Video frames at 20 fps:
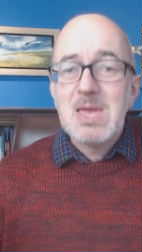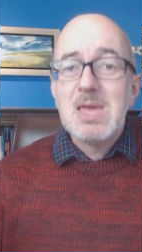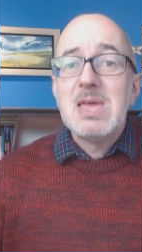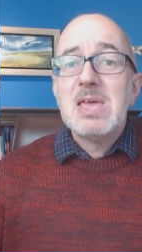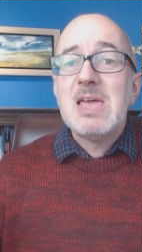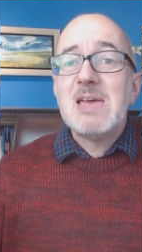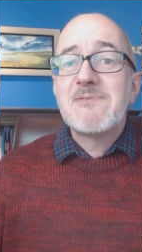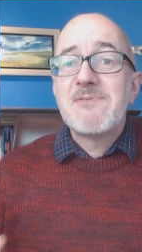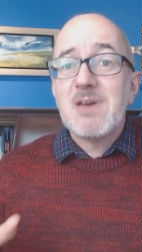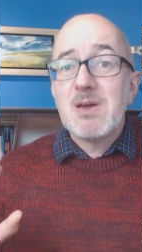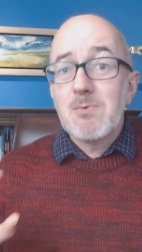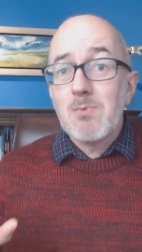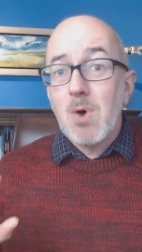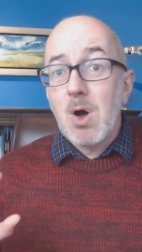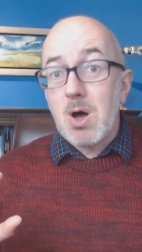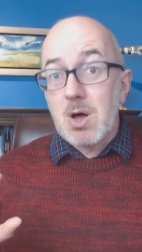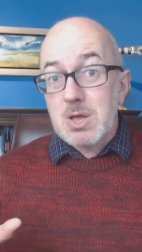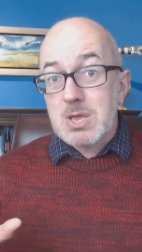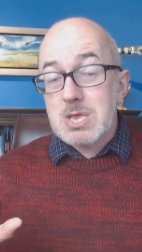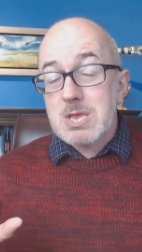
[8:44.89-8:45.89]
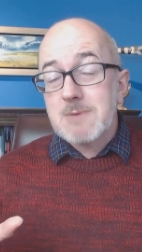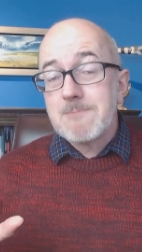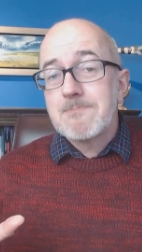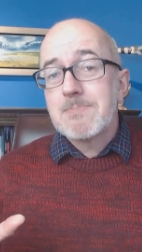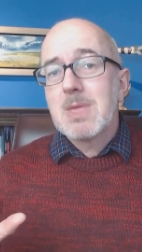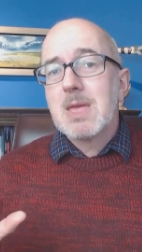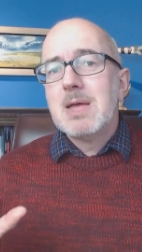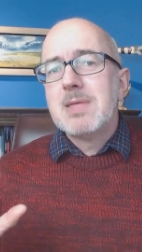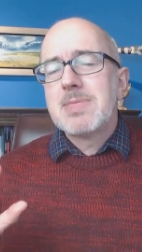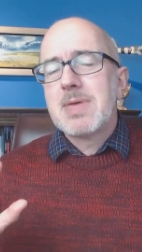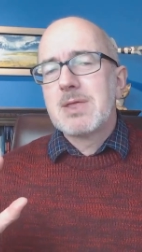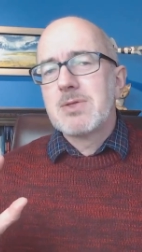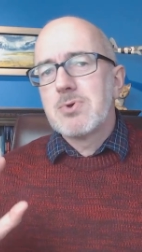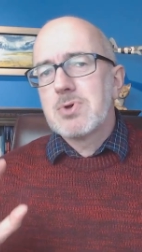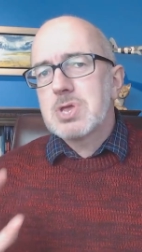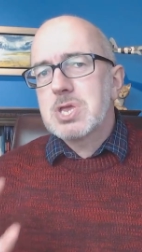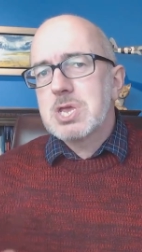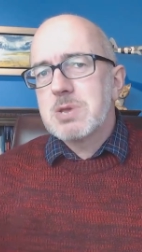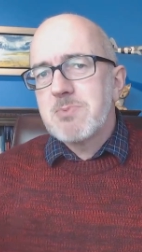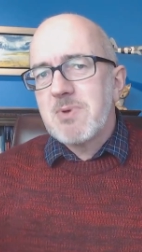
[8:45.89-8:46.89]
If it was, they'd
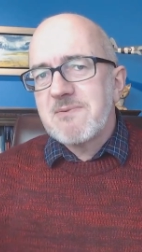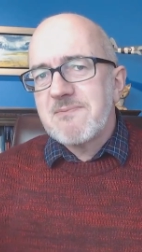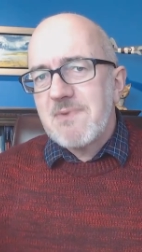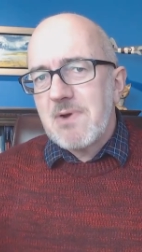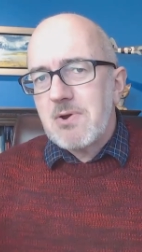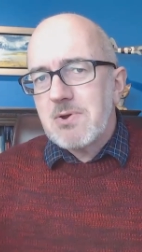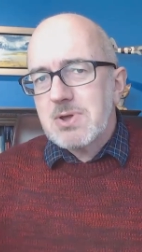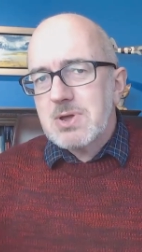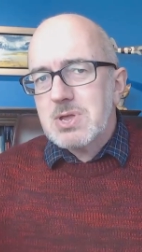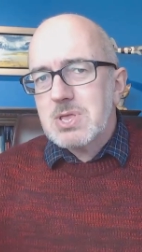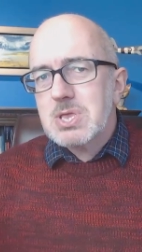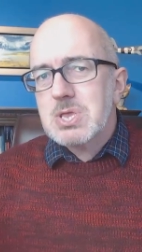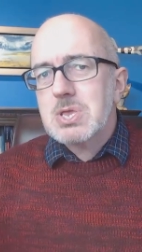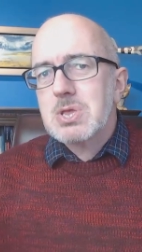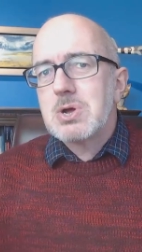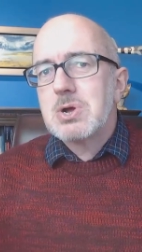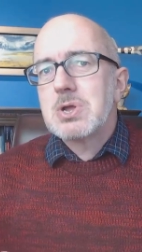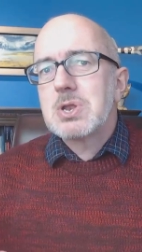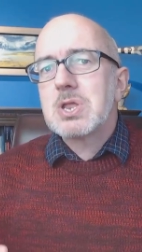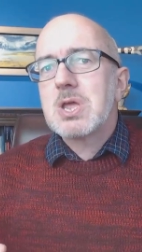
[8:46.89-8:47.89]
also be very concerned